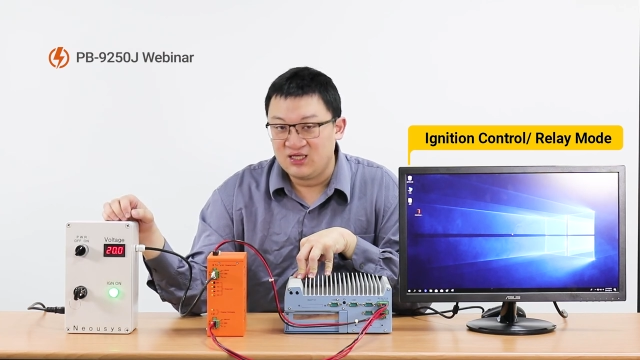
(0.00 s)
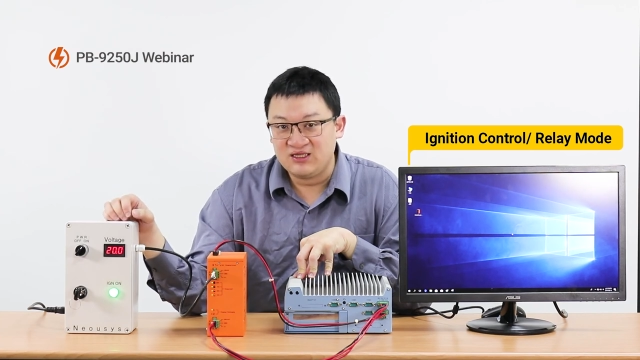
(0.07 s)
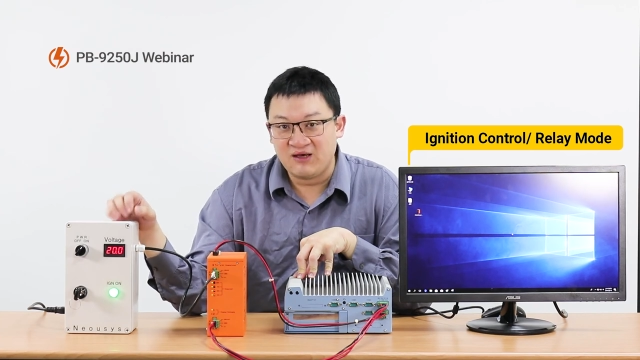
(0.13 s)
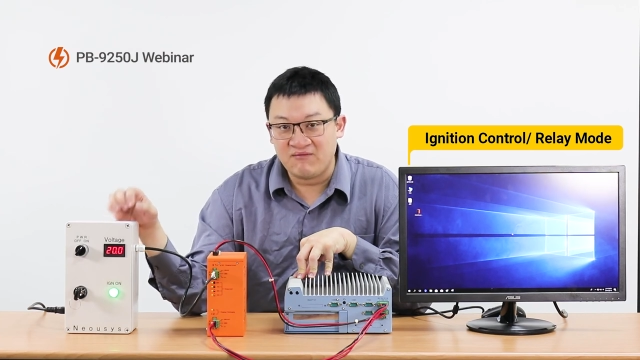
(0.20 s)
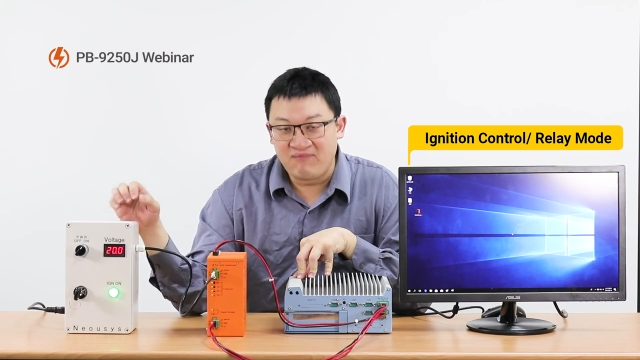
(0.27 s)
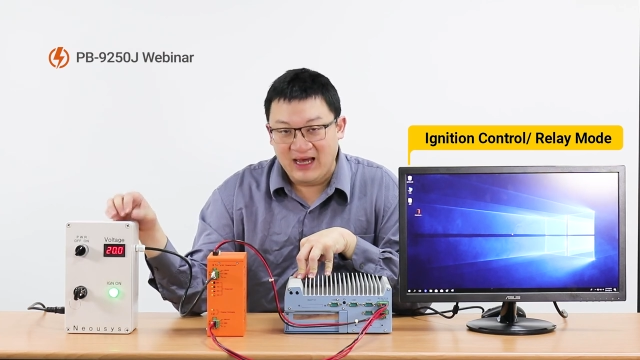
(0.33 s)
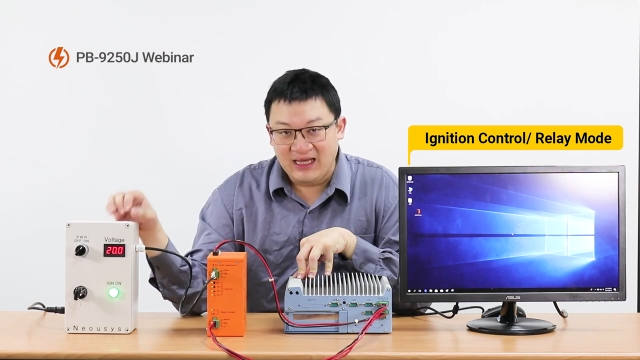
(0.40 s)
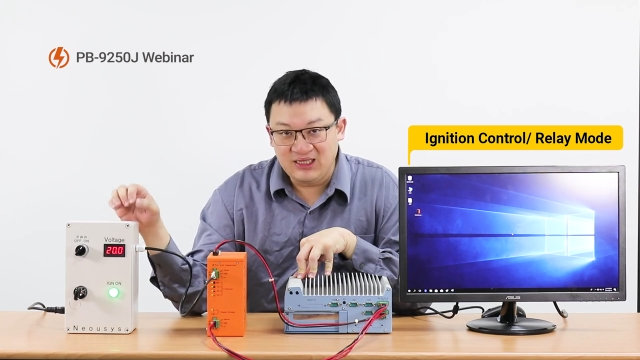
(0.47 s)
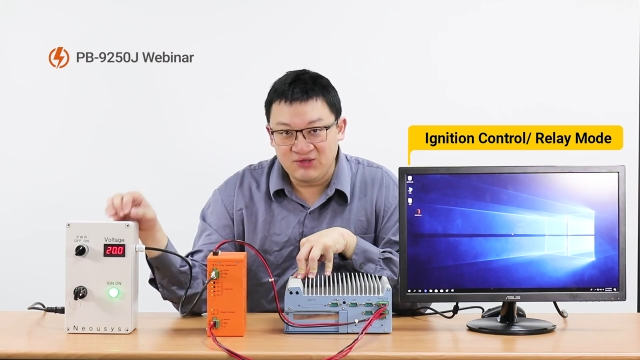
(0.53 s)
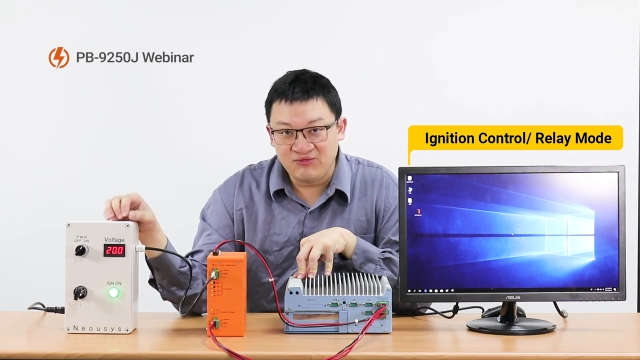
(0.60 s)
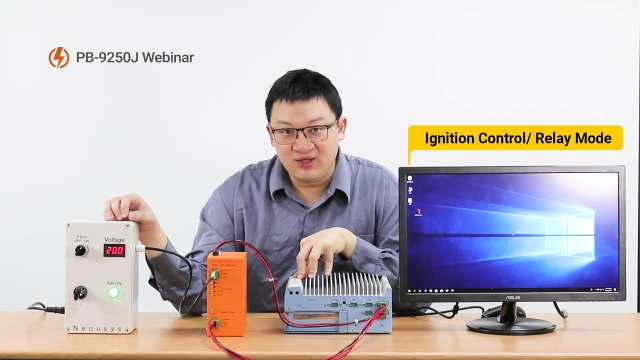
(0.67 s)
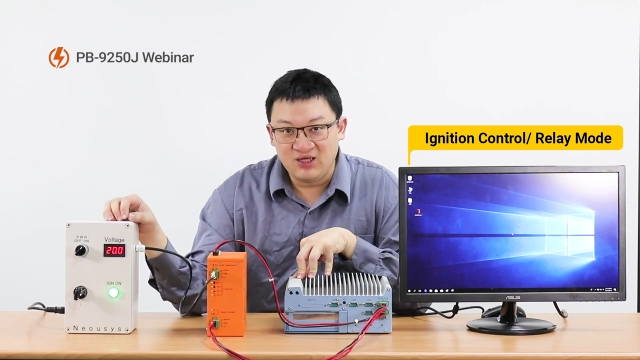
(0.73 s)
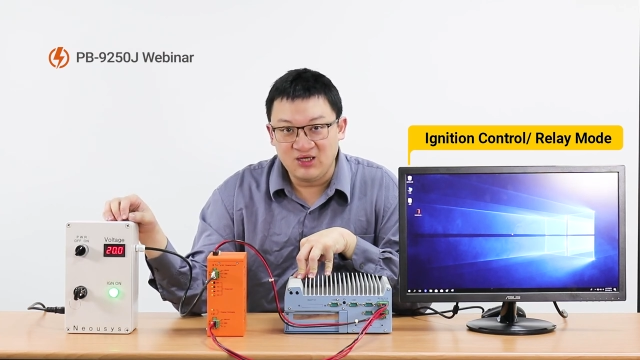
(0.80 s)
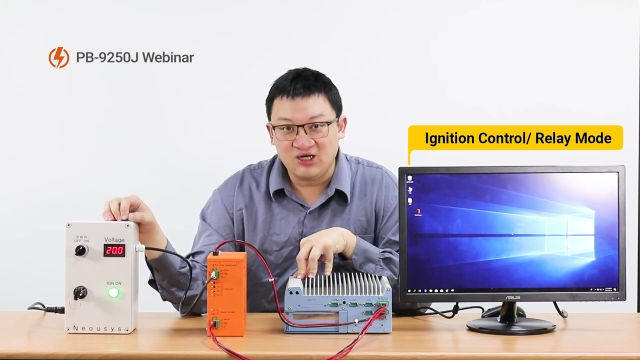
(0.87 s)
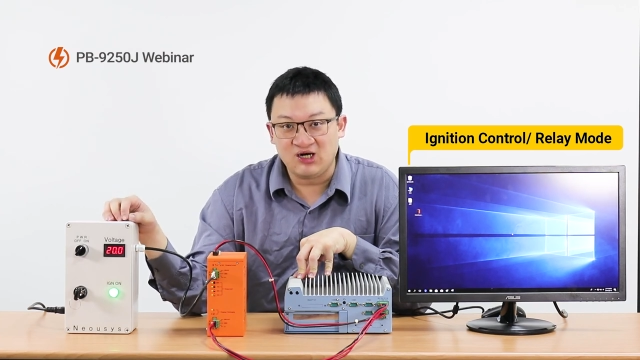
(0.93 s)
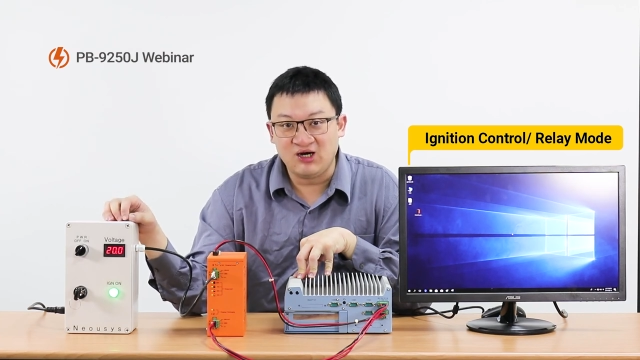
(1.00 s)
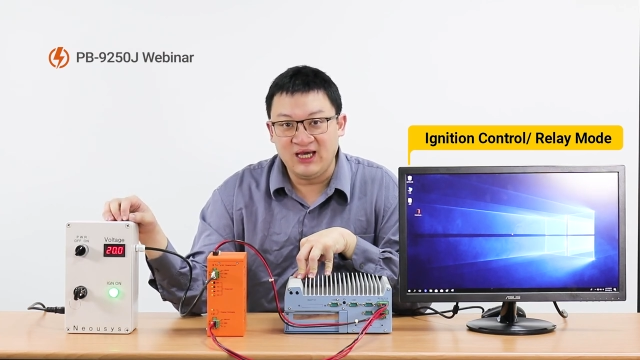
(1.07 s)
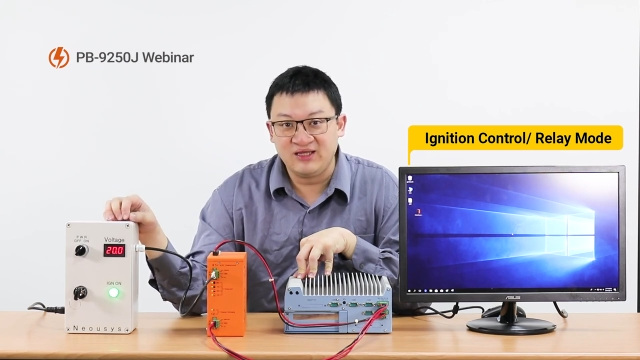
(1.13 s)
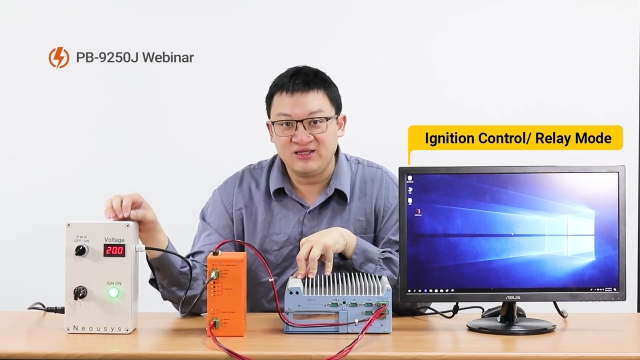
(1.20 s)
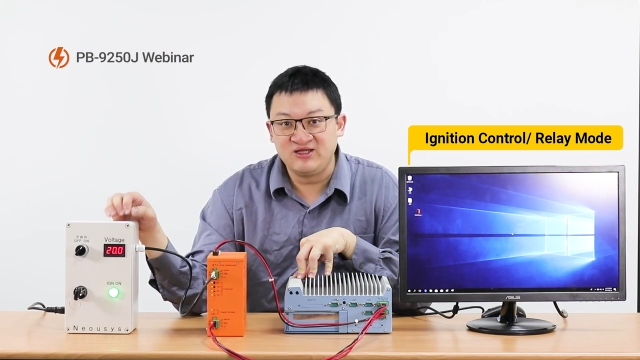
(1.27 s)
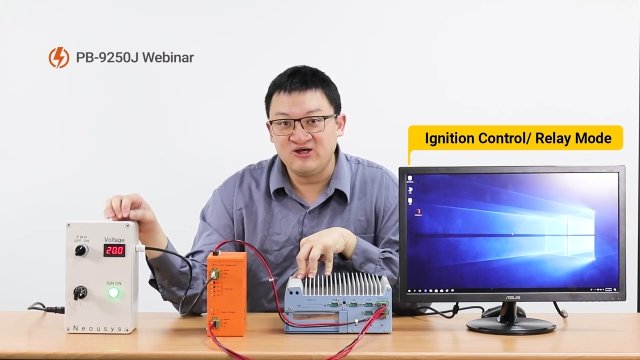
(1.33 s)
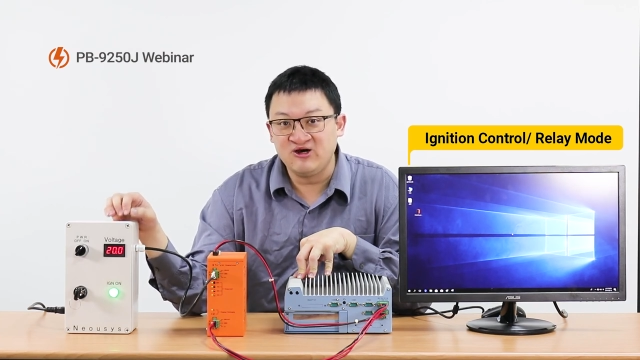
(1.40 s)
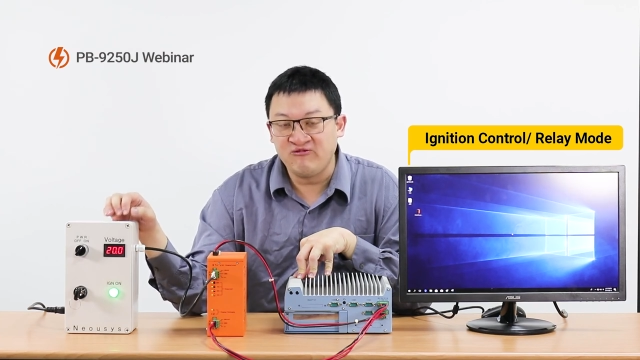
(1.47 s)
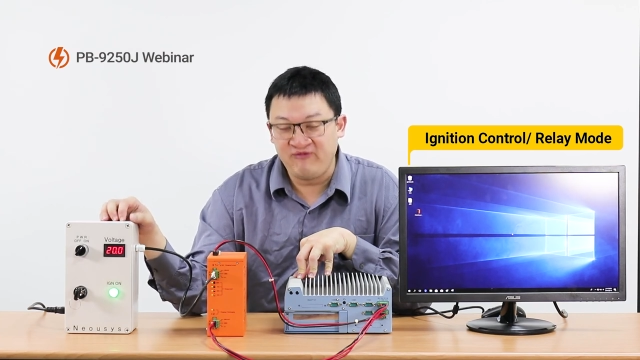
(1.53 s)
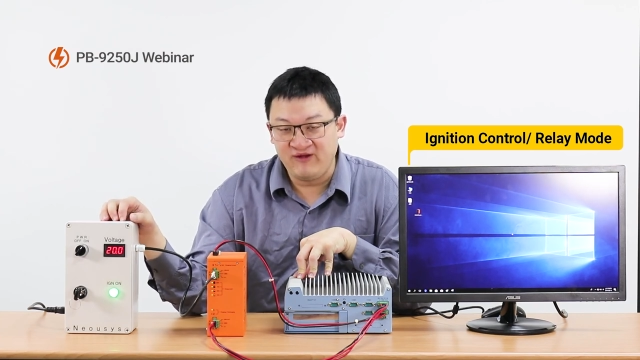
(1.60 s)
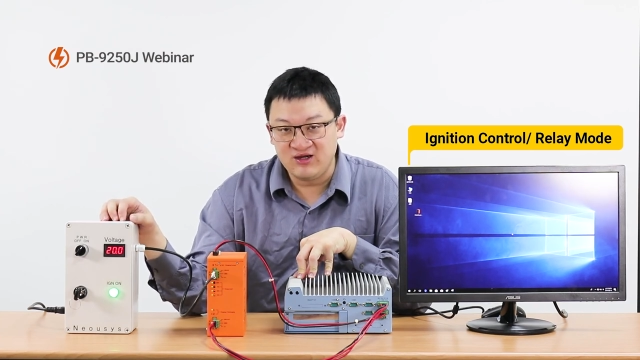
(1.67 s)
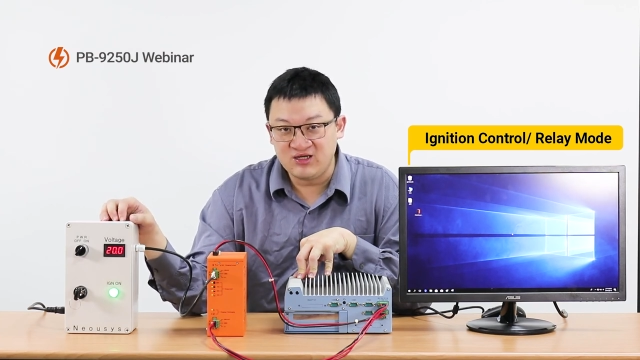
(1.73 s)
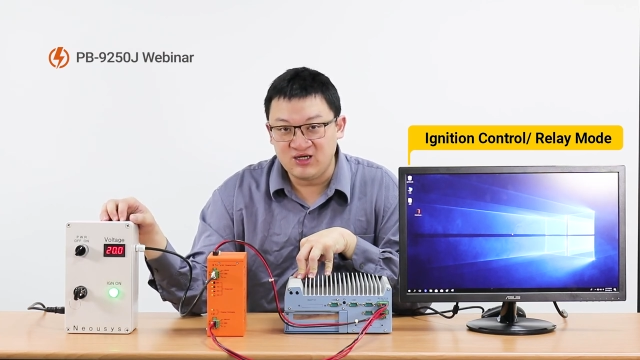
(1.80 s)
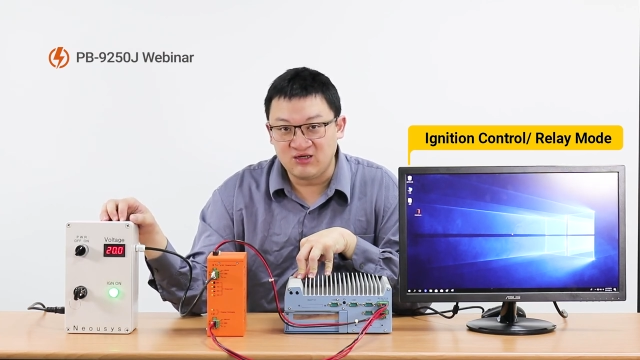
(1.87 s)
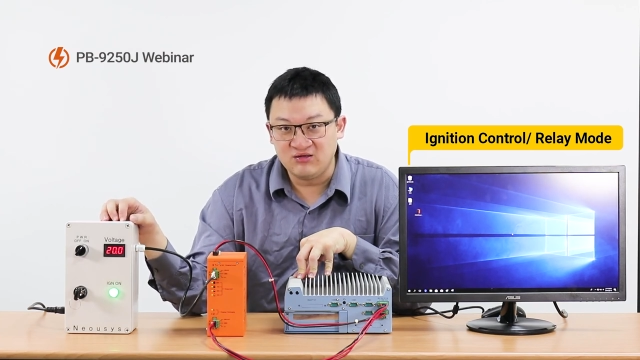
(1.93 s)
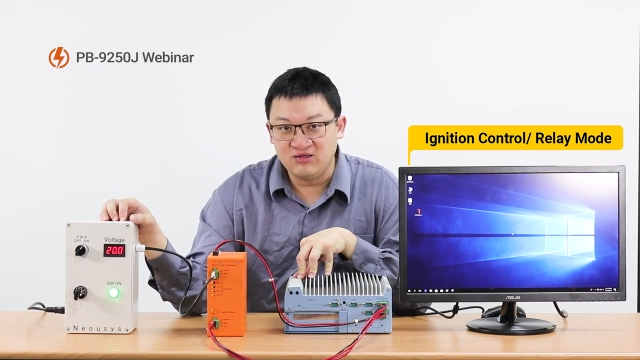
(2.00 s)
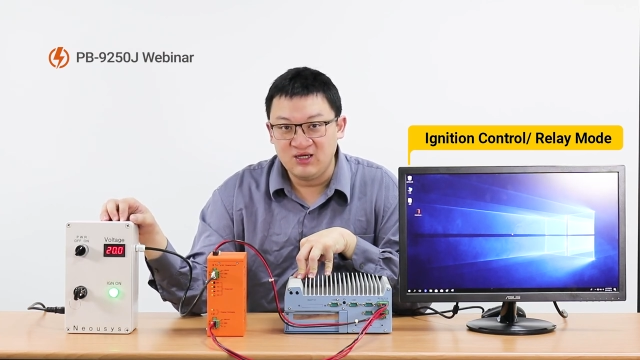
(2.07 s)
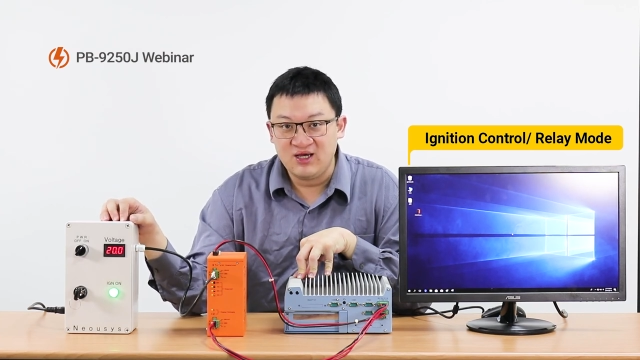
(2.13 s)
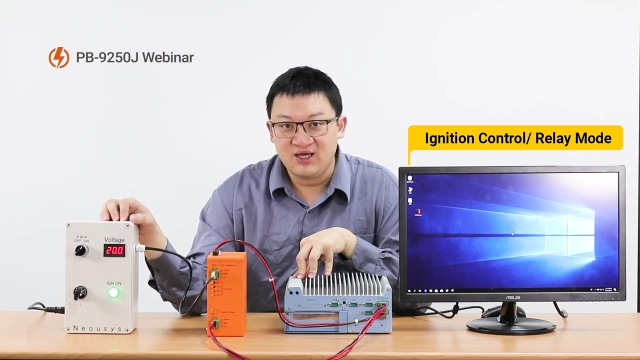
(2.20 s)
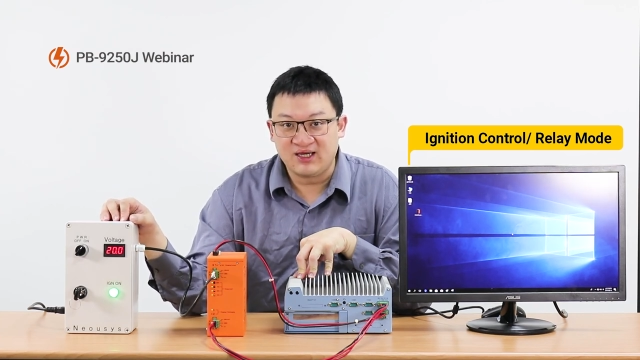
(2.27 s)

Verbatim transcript: The battery in your vehicle